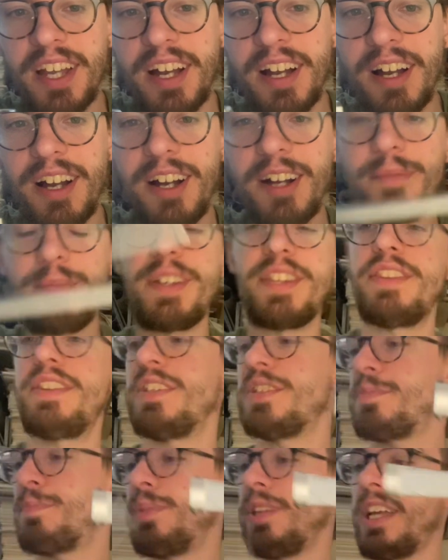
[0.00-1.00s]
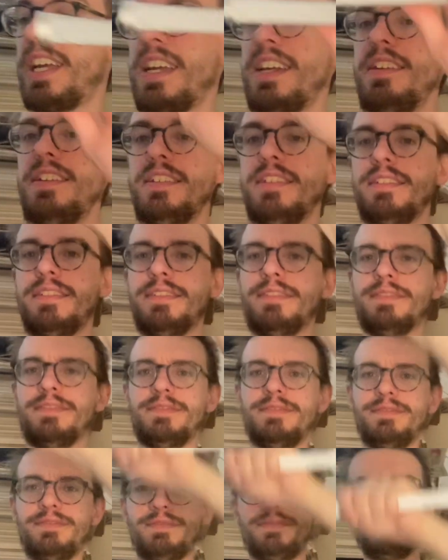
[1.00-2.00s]
And this blade,
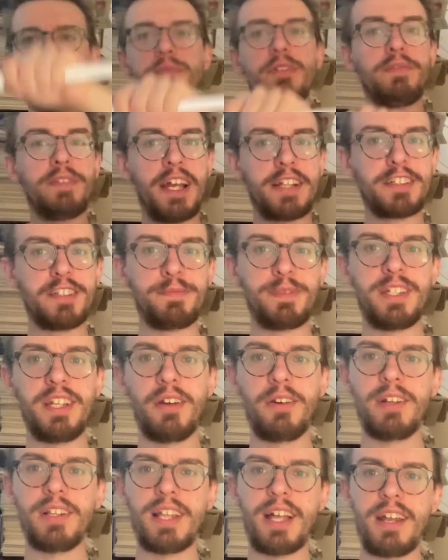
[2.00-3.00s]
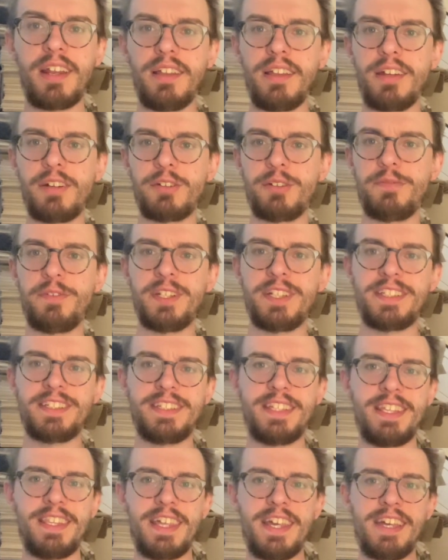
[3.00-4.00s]
reflective material on it. I don't know if you can
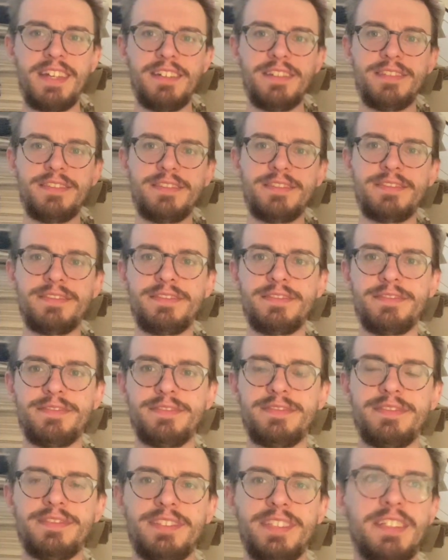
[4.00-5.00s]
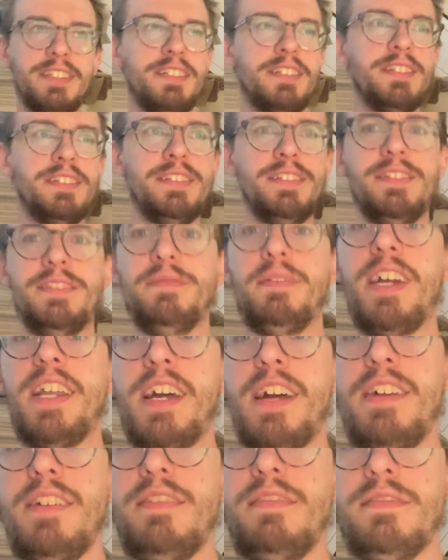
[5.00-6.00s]
see that. Right
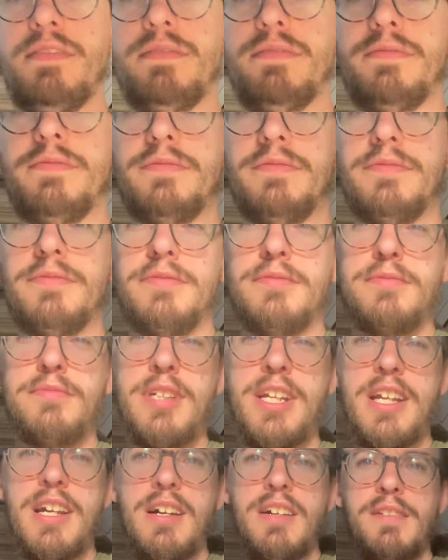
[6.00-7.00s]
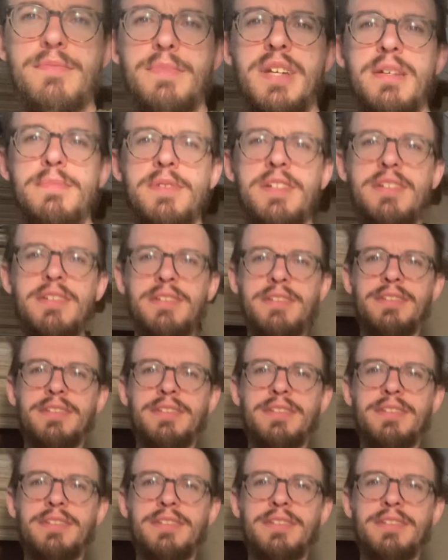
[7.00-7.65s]
on, maybe?